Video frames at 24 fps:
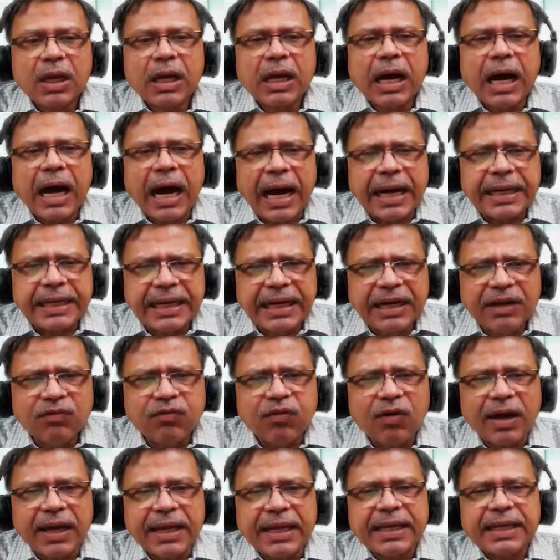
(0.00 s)

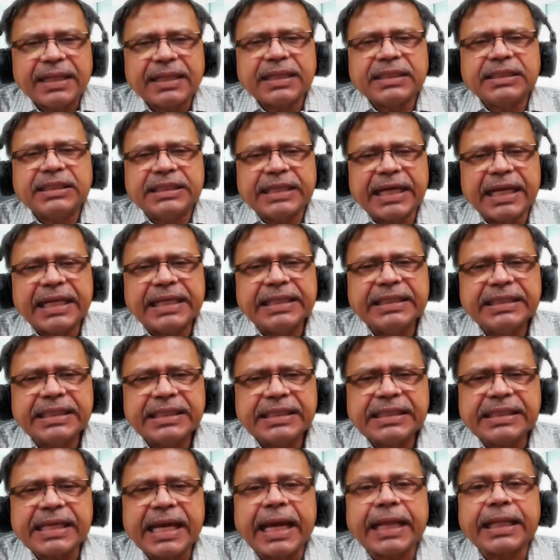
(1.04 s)
Identify the
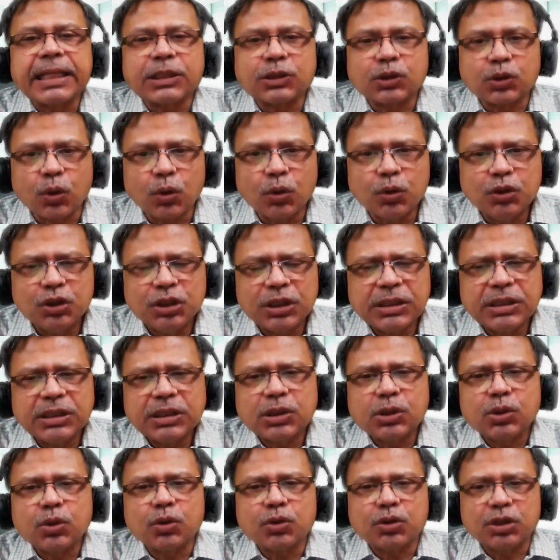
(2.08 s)
challenges and the solutions
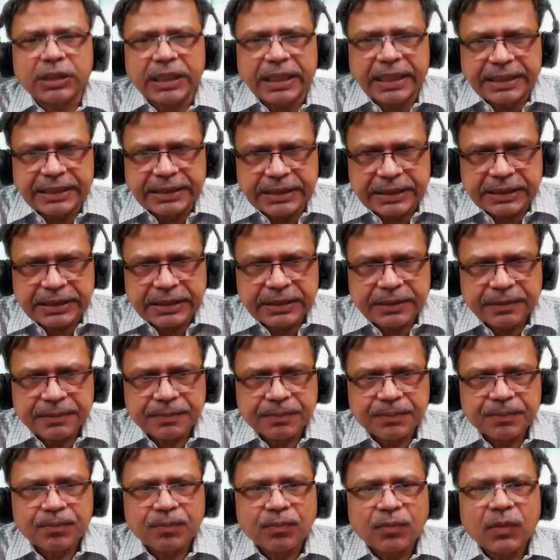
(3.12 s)
to your challenges.
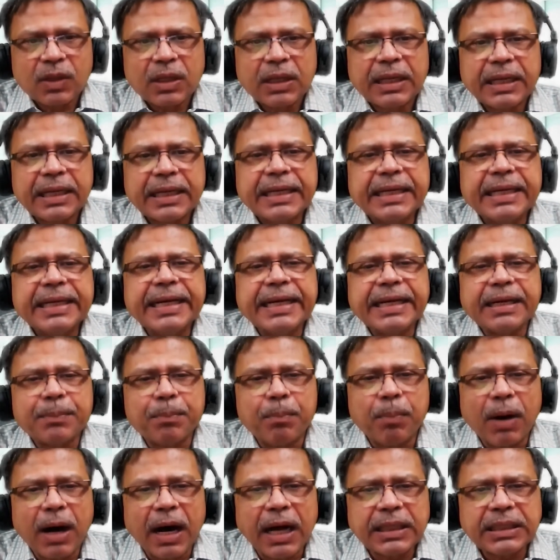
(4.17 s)
Create a
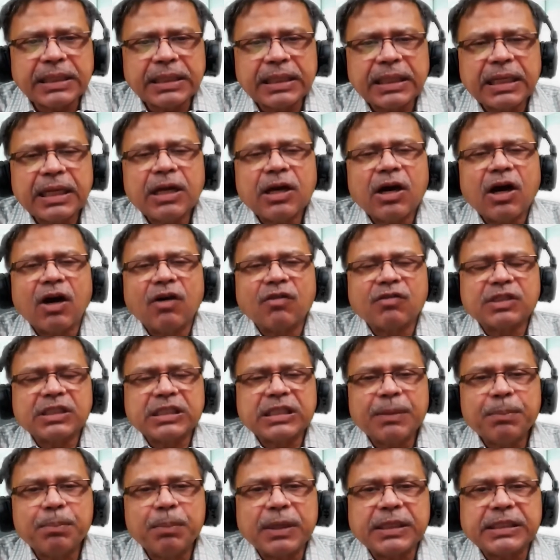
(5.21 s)
path of
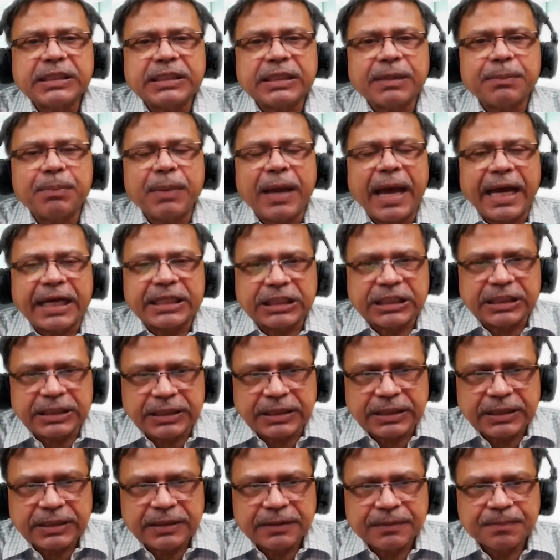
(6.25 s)
step-by-step
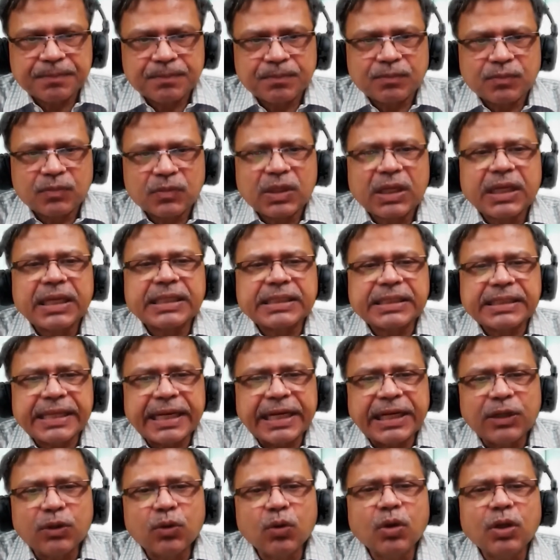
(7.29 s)
actions.
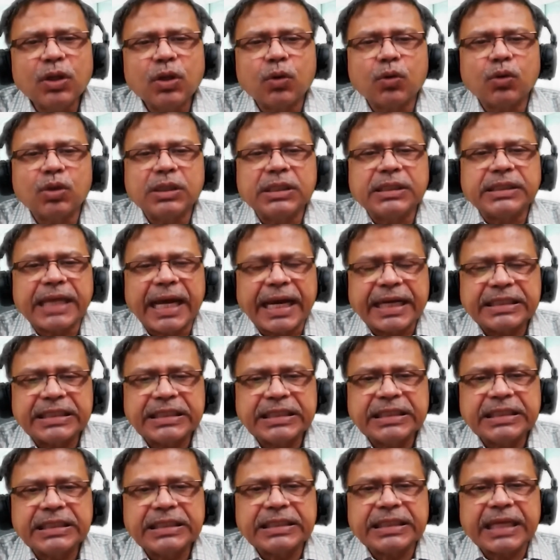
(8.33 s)
Schedule your these
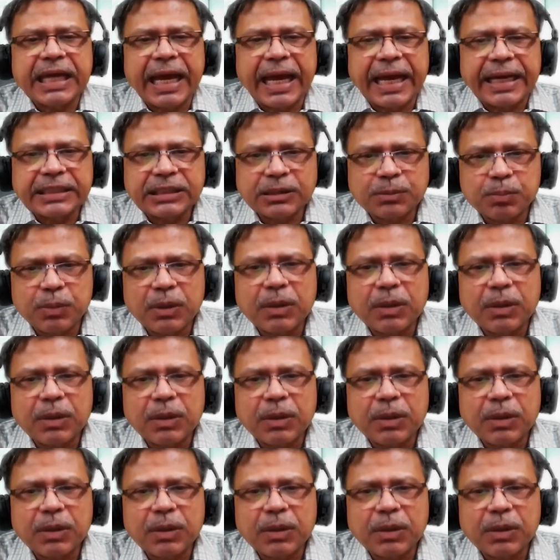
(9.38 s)
actions as per